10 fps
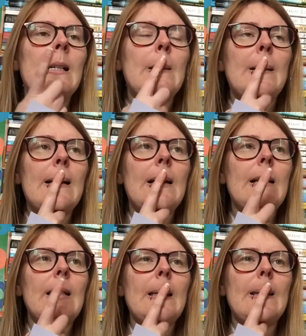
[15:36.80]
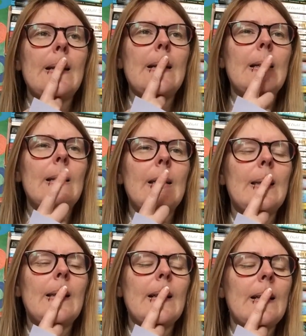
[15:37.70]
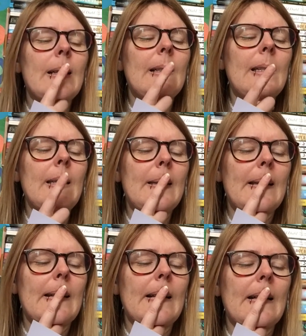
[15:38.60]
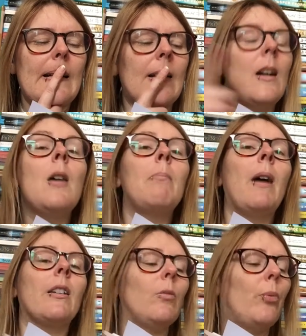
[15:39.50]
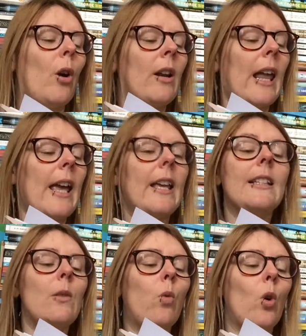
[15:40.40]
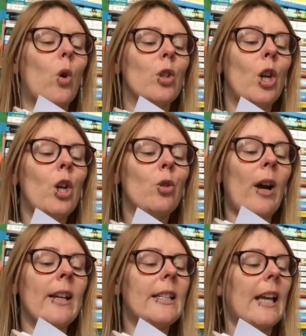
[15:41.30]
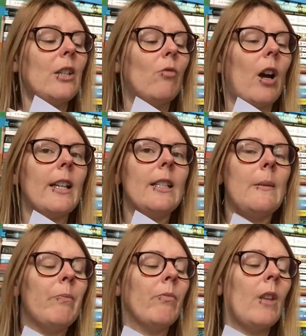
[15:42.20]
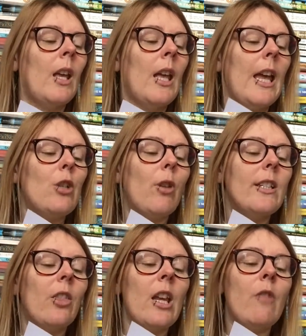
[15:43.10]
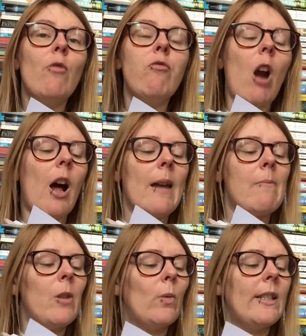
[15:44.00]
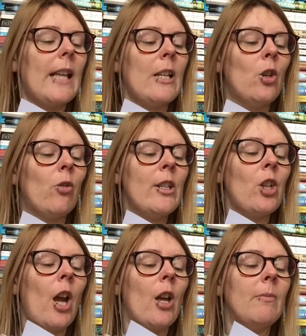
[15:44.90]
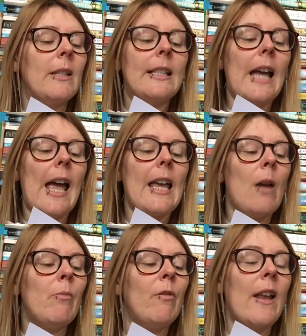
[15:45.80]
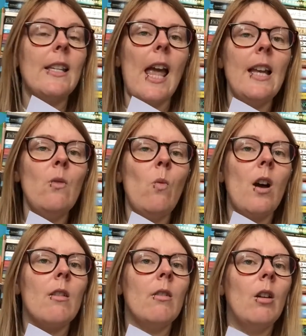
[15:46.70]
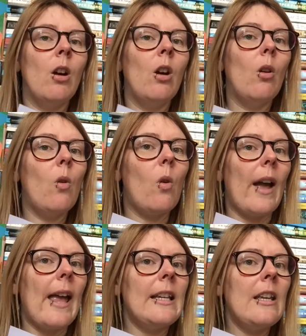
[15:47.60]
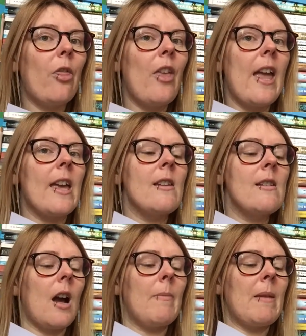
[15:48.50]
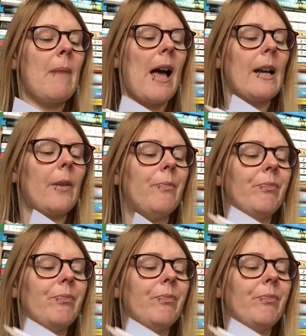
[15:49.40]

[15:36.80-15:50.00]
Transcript: Da-di-da-di-da-di-da, muttered Brongley as he walked, trying to get it right. He tried to think of a rhyme that would send Cringe home to stay and prevent anyone or anything coming back.